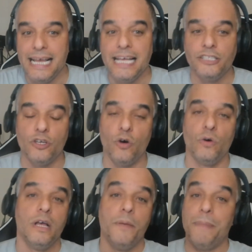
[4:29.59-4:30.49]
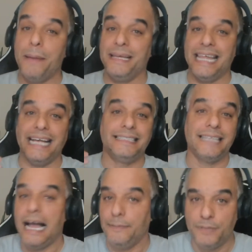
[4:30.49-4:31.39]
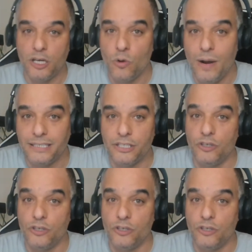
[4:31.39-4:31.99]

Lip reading: So maybe they type the question